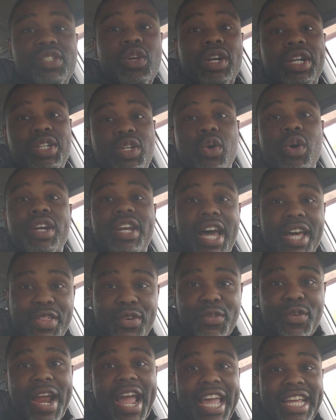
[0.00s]
going to do another
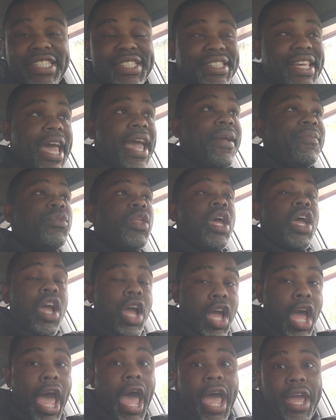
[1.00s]
rant and say,
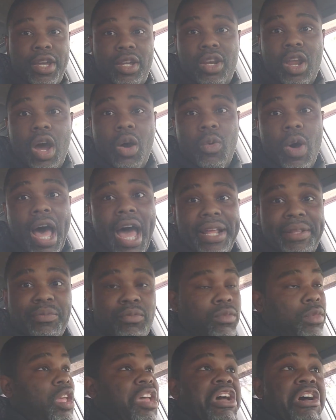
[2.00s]
hey, you know what?
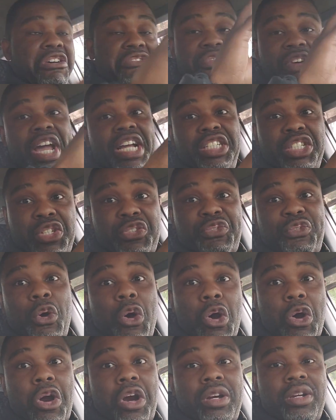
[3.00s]
Avengers 4,
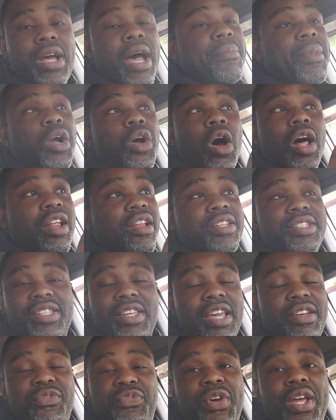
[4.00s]
I'm going to call it
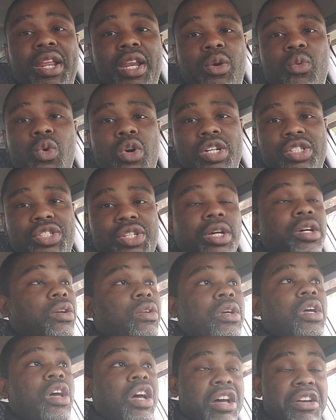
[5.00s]
Infinity War 2.
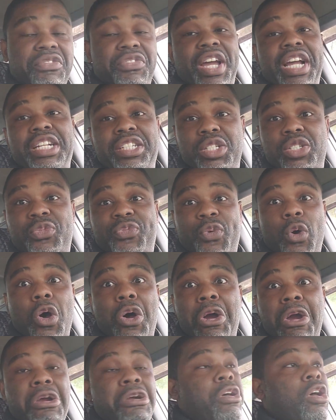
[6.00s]
Avengers
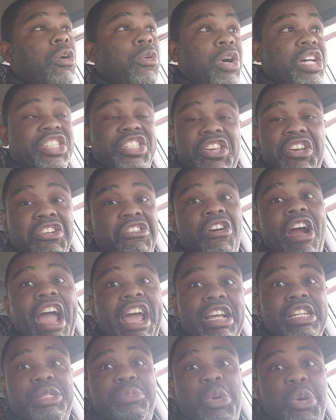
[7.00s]
4 was the
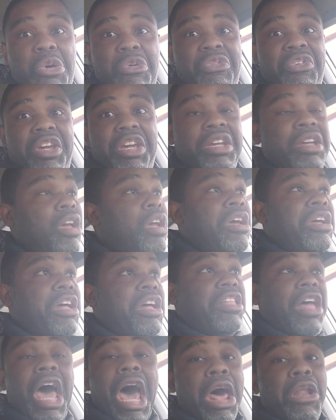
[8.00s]
greatest movie
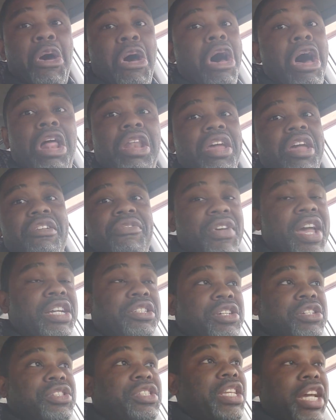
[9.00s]
out of all the
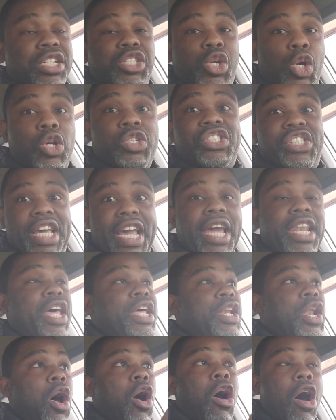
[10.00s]
Avengers. Did you see it
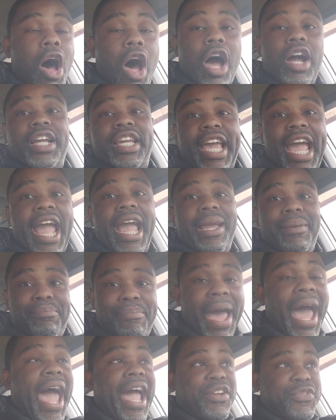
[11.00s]
in the Hulk came
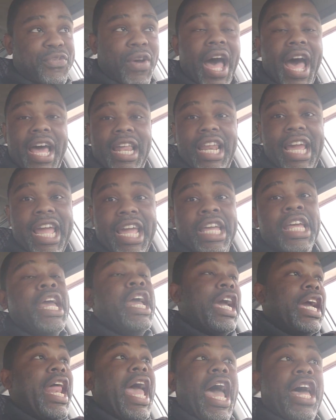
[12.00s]
back finally
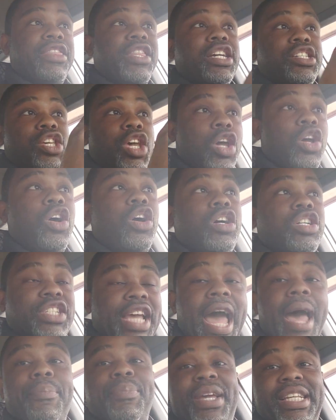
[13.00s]
and had this huge
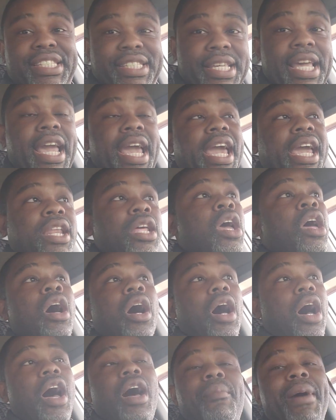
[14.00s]
epic scene?
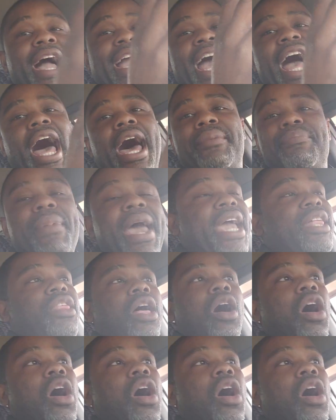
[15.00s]
Oh my God, made the